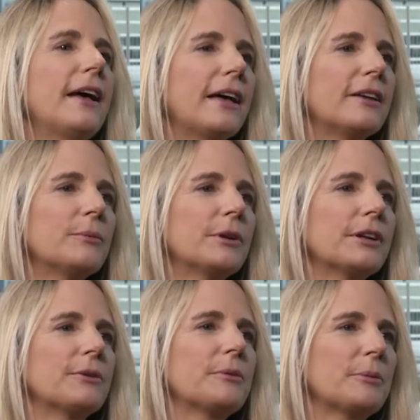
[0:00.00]
And when
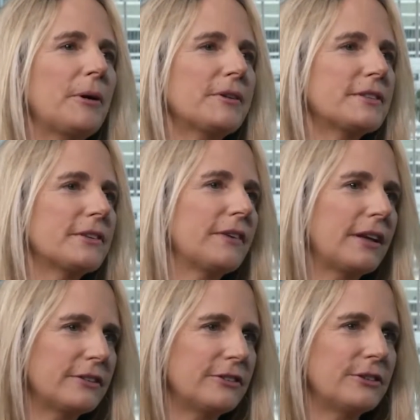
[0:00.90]
I go with a positive
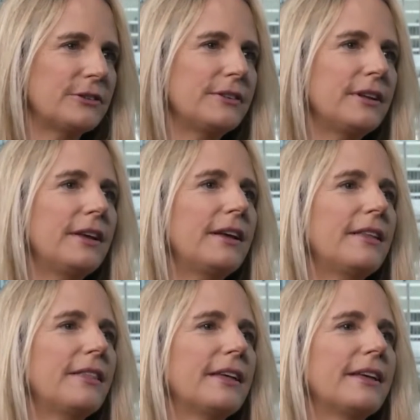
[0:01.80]
attitude,
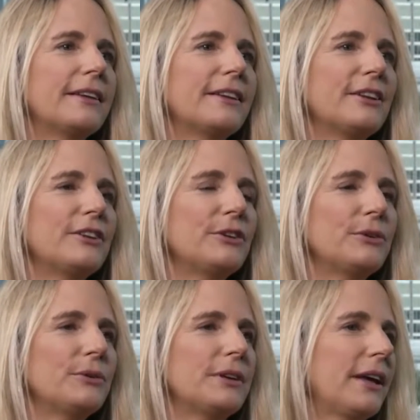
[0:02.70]
then
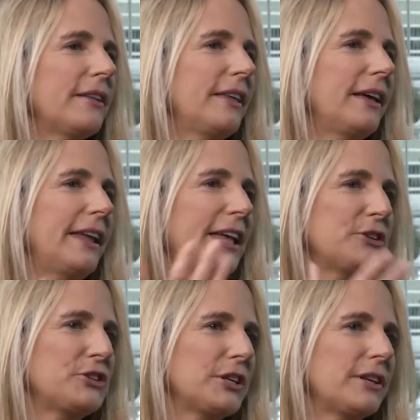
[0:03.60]
you get that
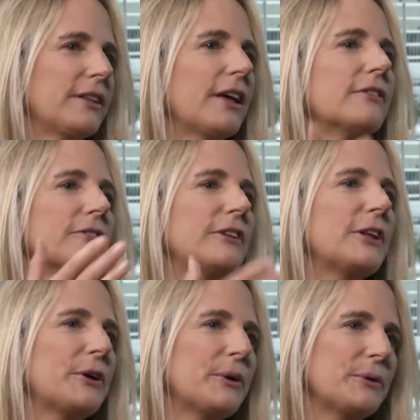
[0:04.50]
energy and that
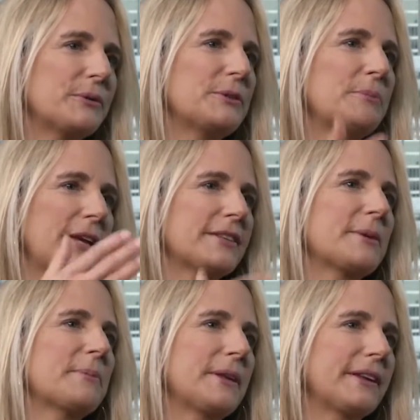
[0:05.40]
flow to make
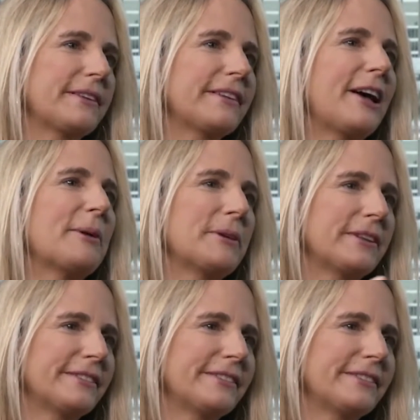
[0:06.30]
something happen.